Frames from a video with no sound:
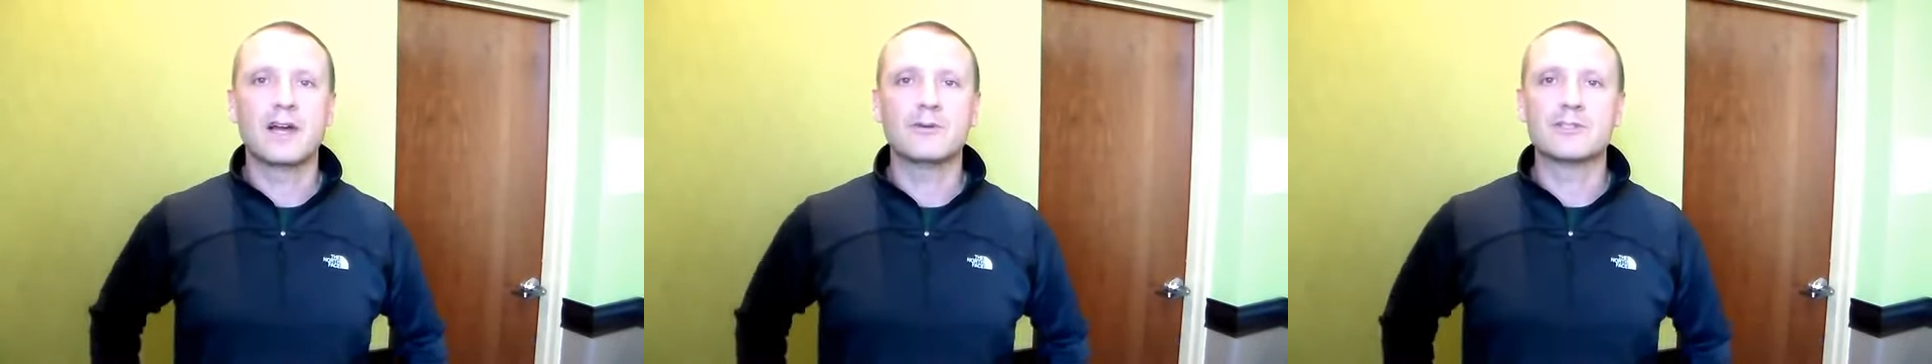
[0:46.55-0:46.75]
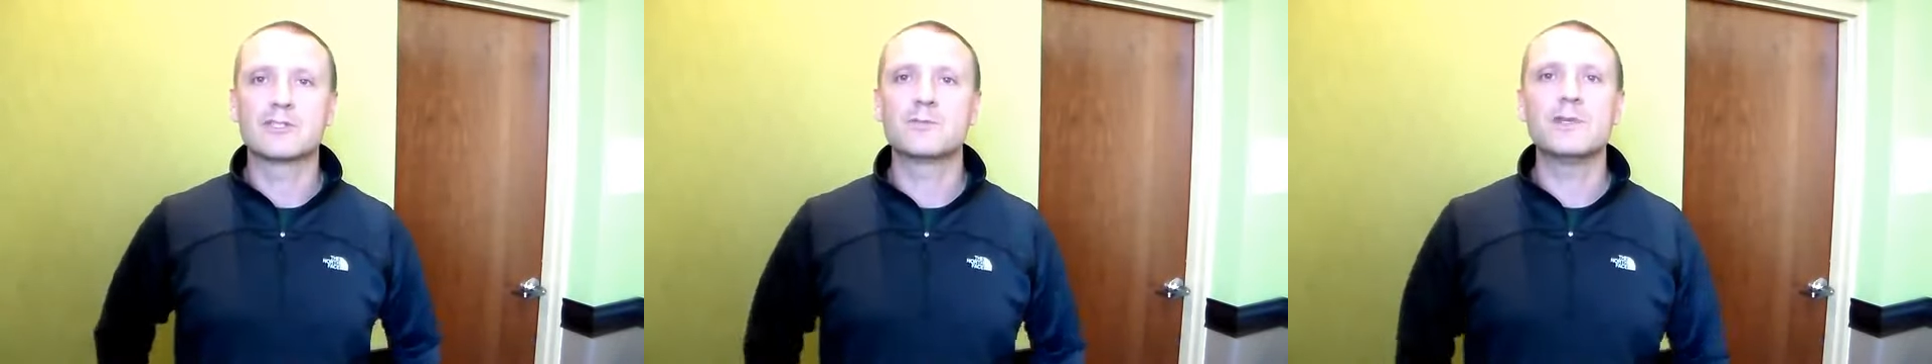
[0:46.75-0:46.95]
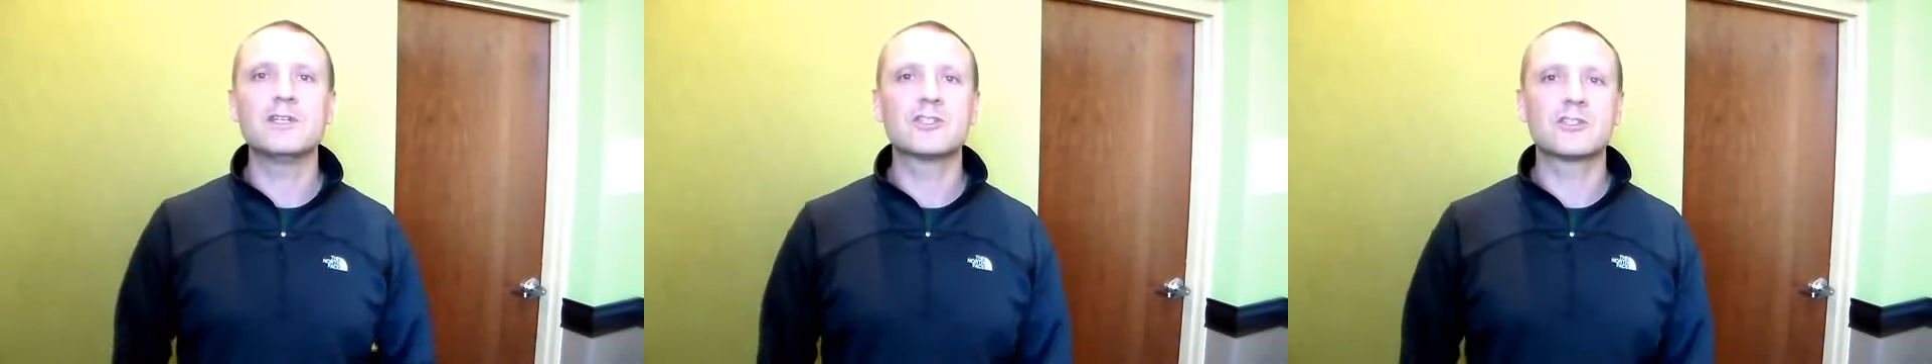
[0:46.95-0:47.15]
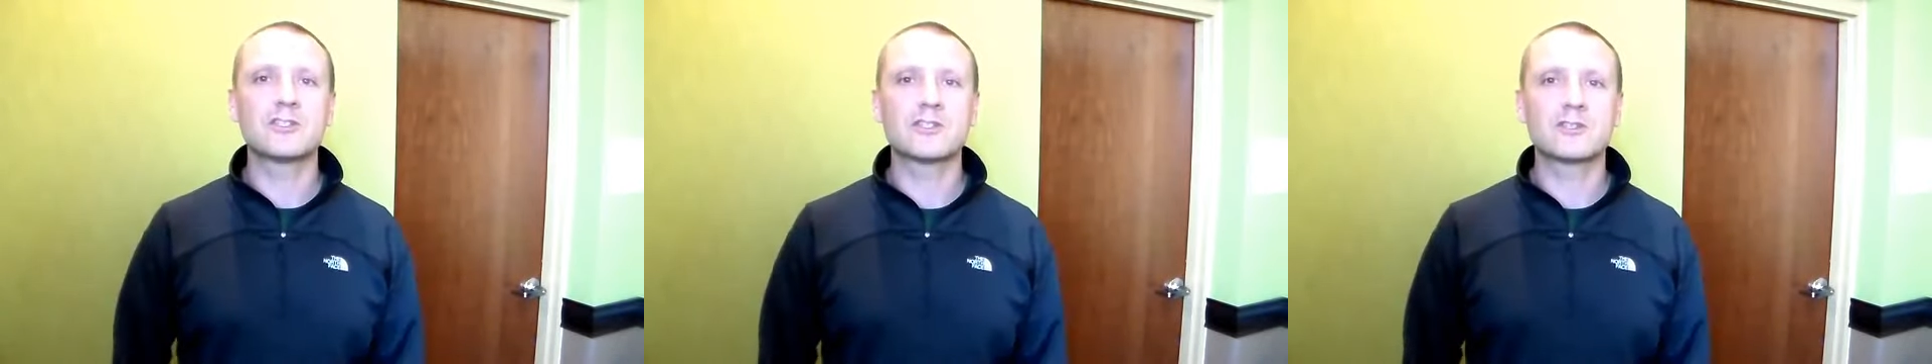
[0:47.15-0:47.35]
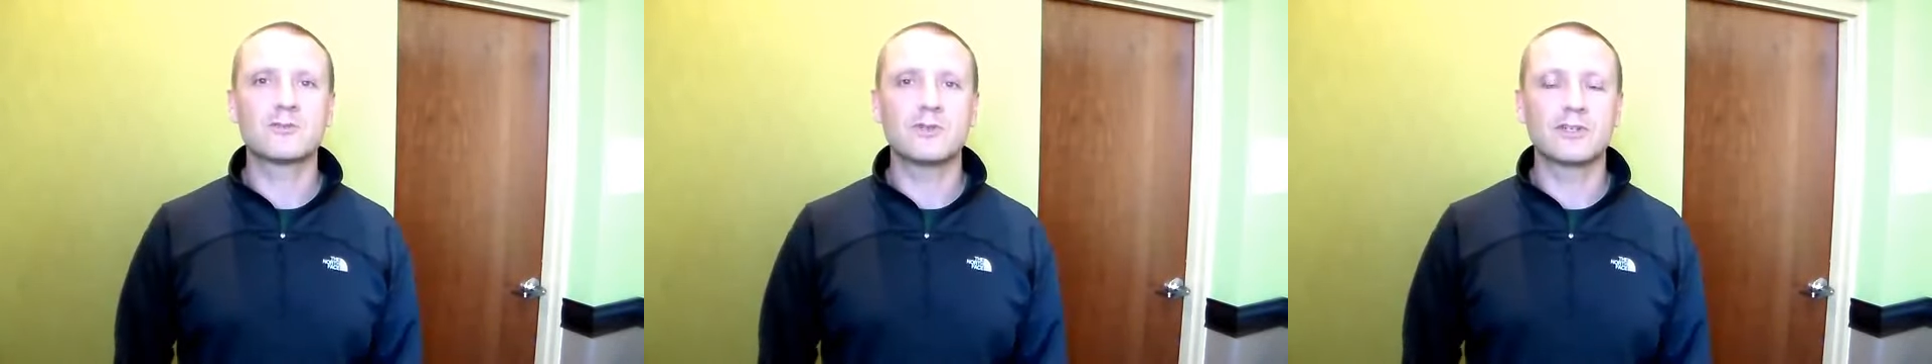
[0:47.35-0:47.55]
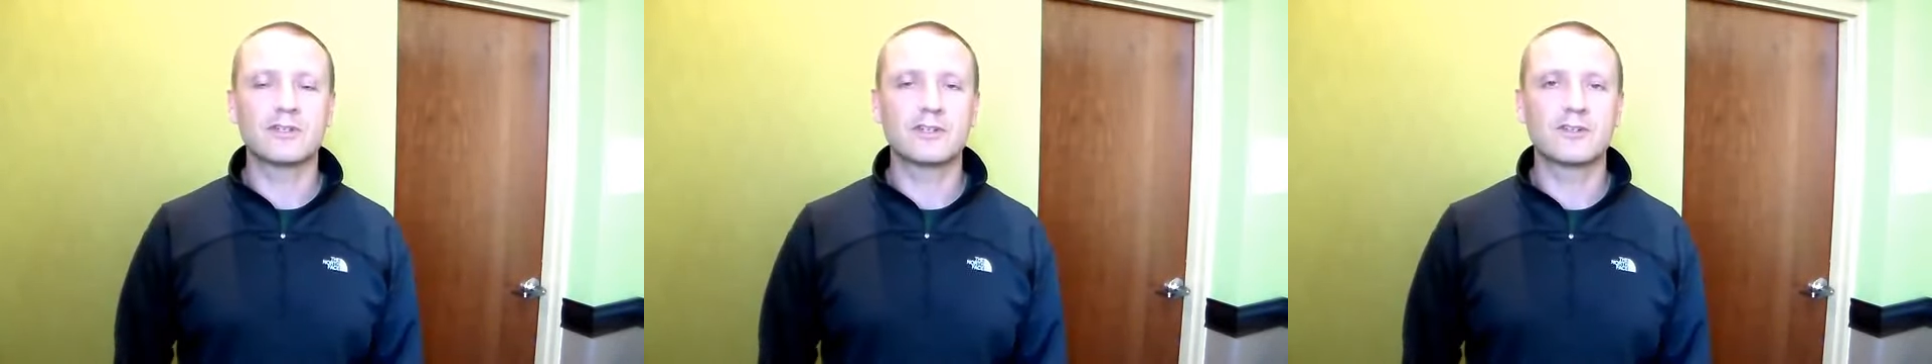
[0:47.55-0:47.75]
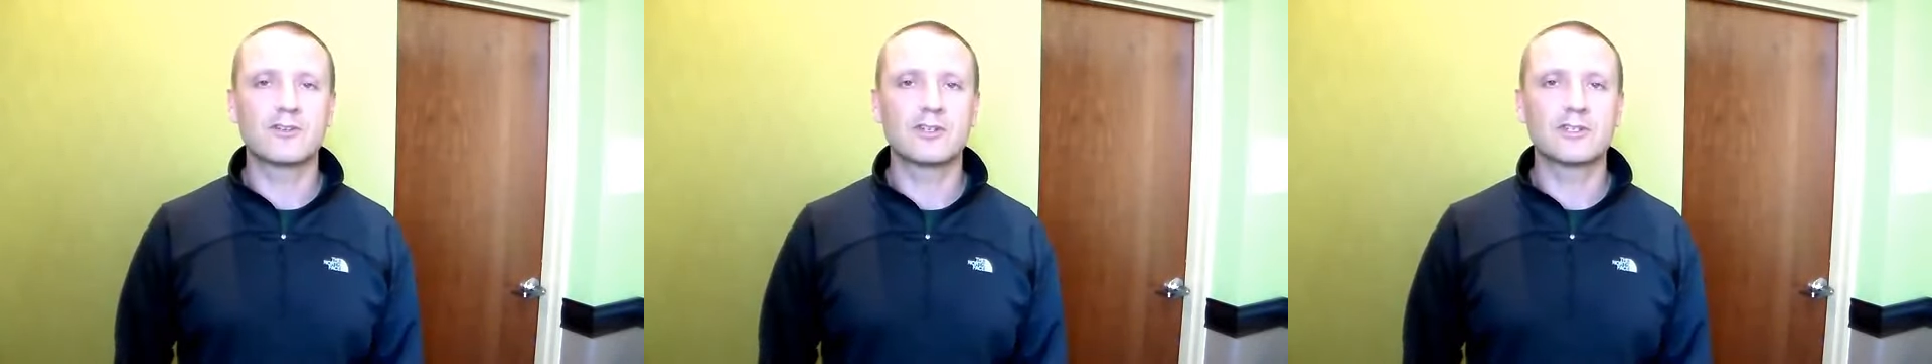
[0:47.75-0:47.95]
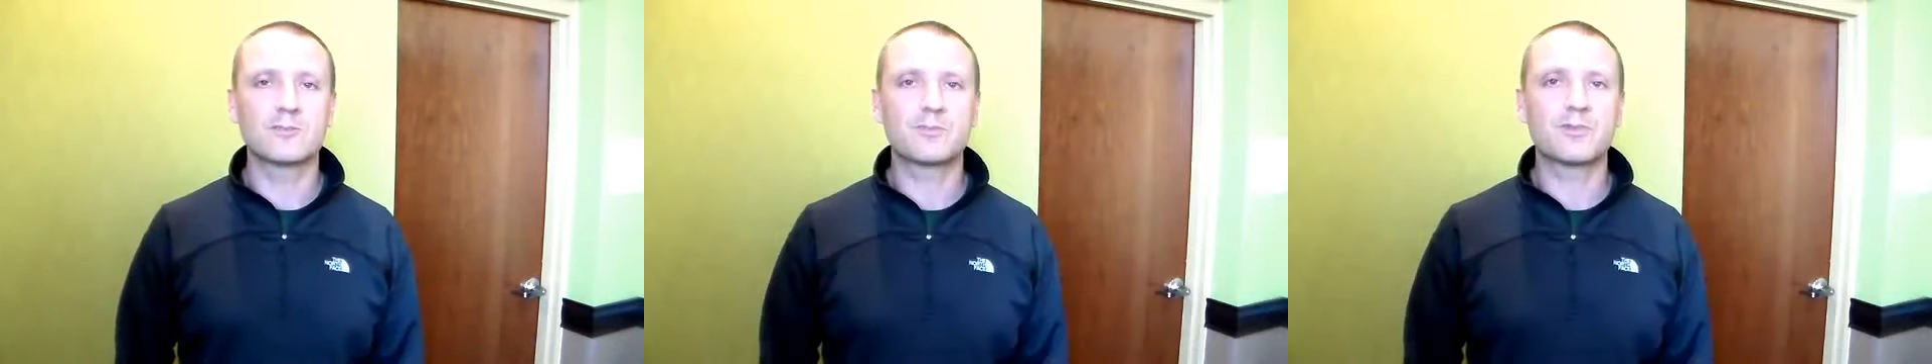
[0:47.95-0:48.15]
I was speechless when
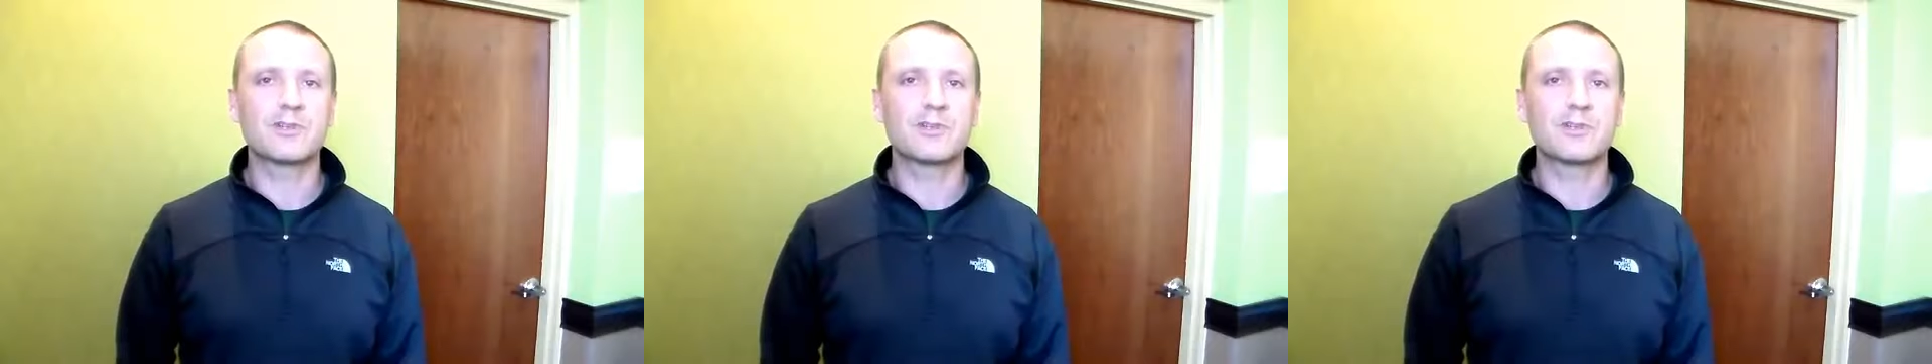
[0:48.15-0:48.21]
Chris